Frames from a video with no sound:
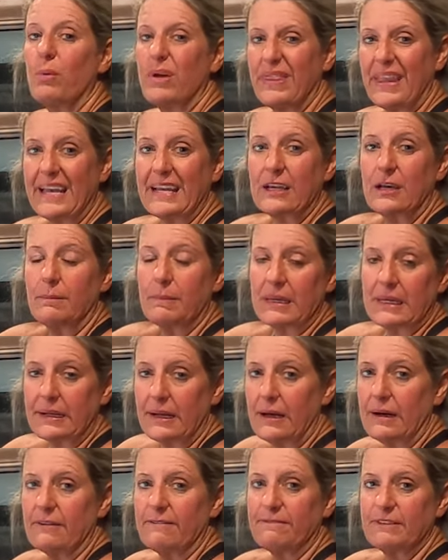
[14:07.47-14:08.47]
When they come
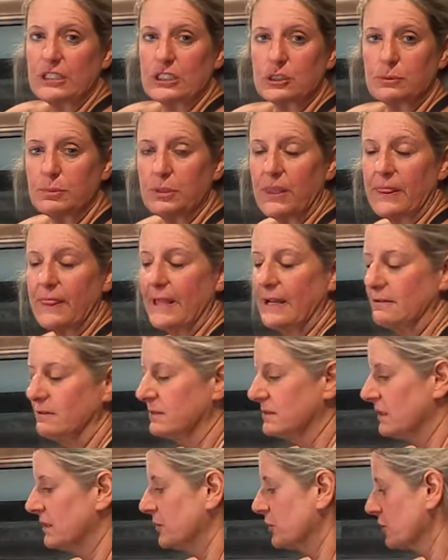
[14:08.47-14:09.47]
in, I'll finish putting
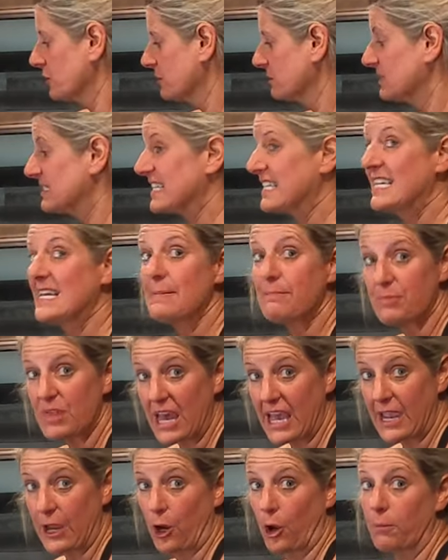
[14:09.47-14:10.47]
those under to keep
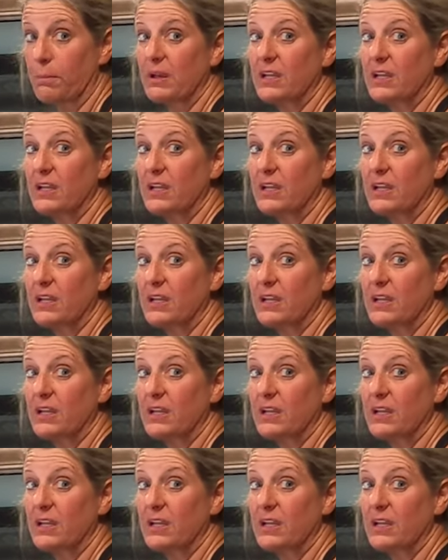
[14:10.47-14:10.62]
the air,